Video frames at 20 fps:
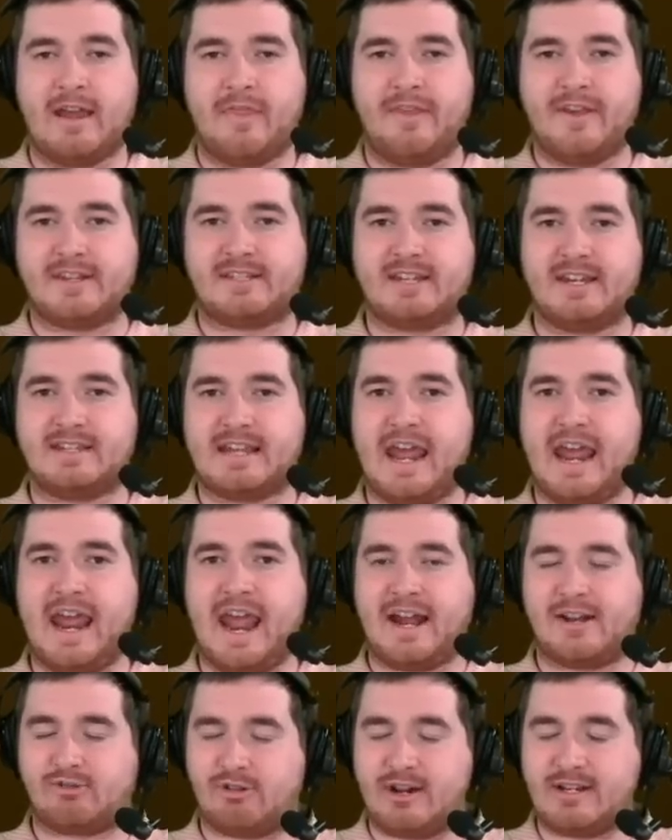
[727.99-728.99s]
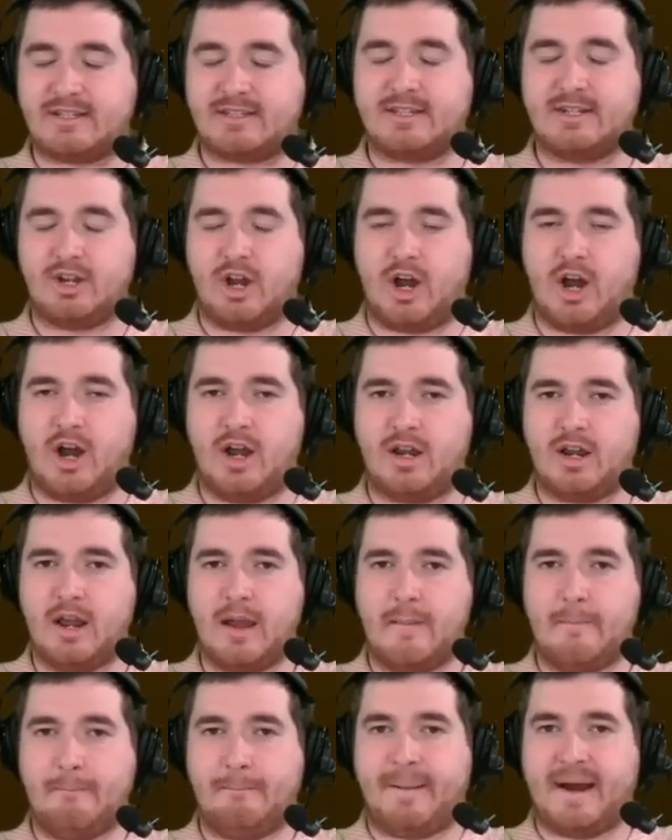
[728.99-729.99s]
This is, hey, I trust the dog,
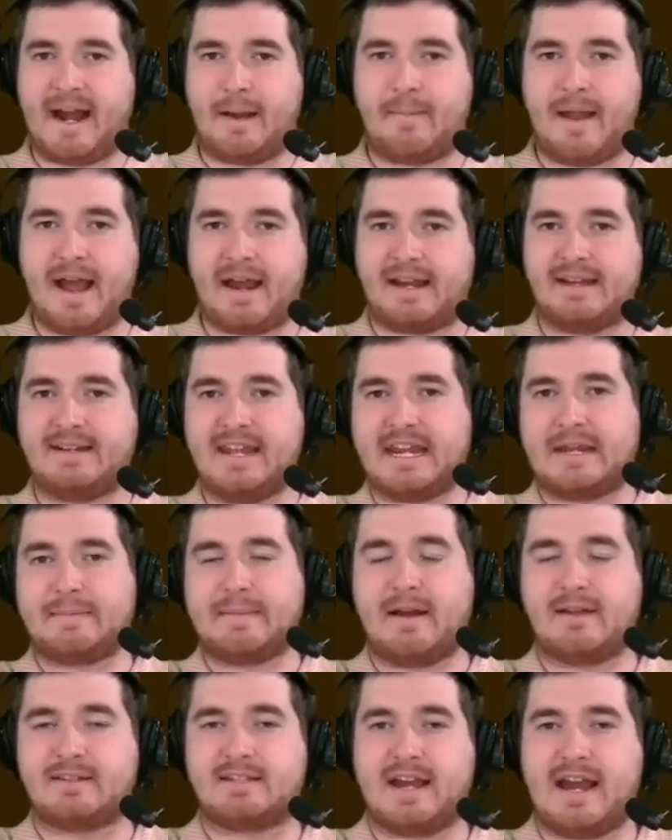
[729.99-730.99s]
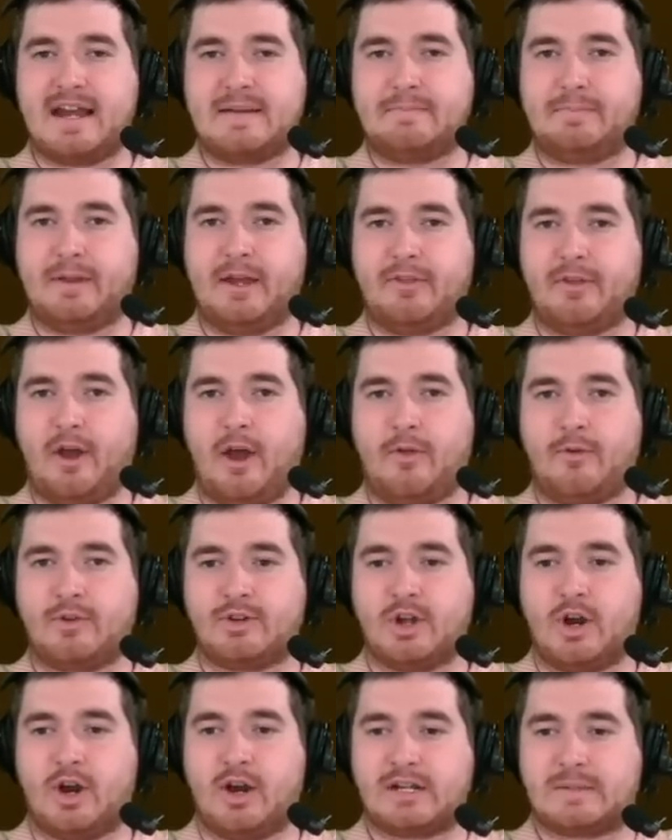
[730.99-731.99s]
but I'm not going to take him outside play with other
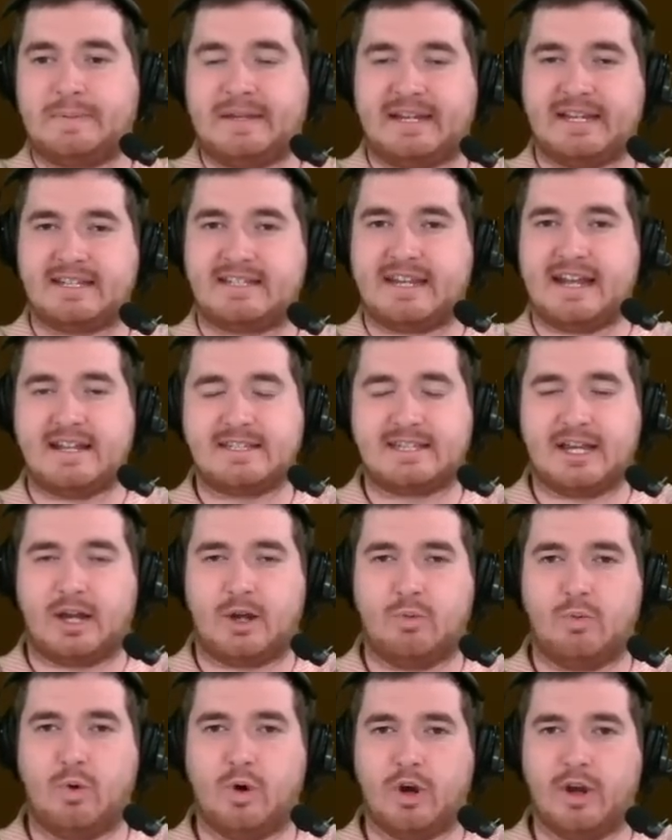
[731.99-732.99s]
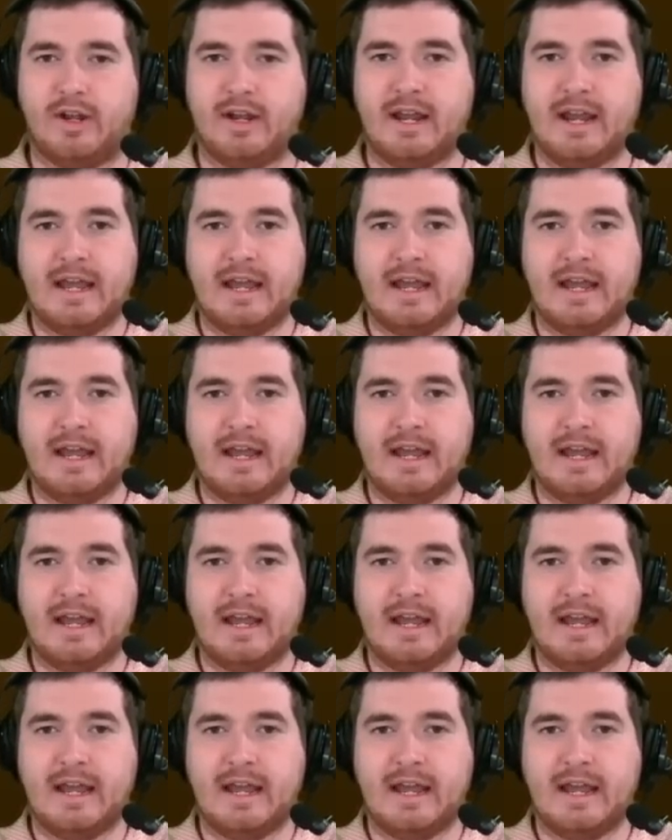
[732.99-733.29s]
dogs because Denzel Ward